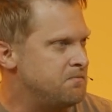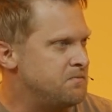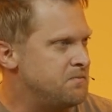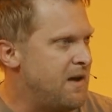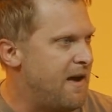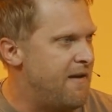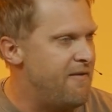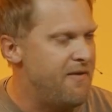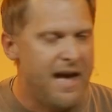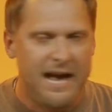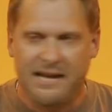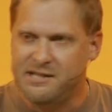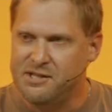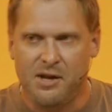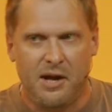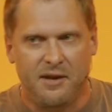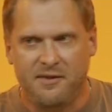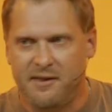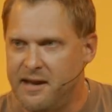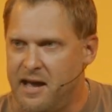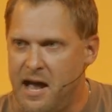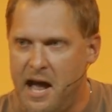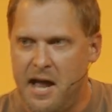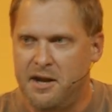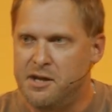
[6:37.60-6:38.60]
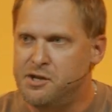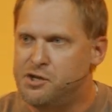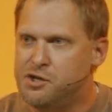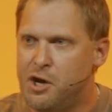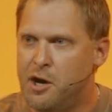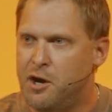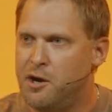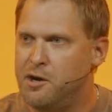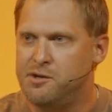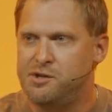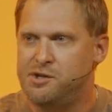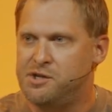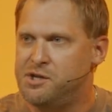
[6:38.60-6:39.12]
And that's not the kind of
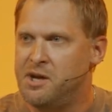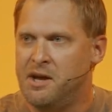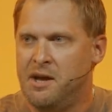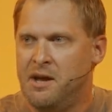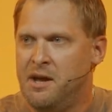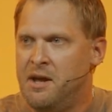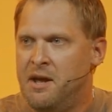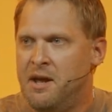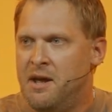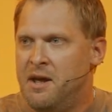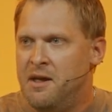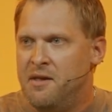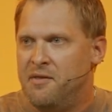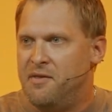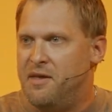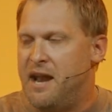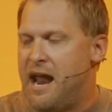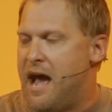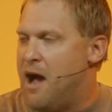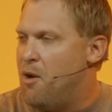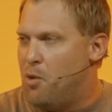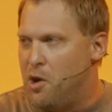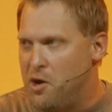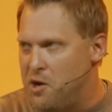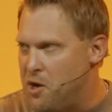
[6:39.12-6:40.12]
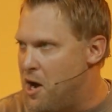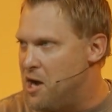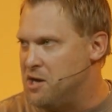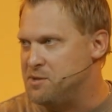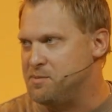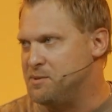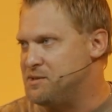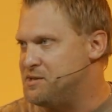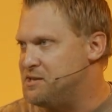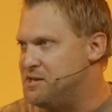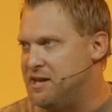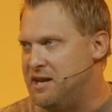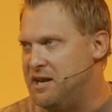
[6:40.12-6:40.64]
church that I want
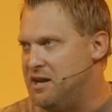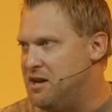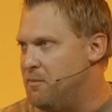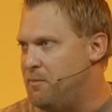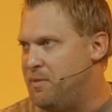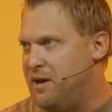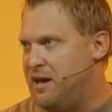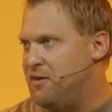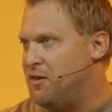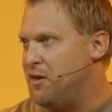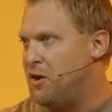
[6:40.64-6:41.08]
Gospel City to be,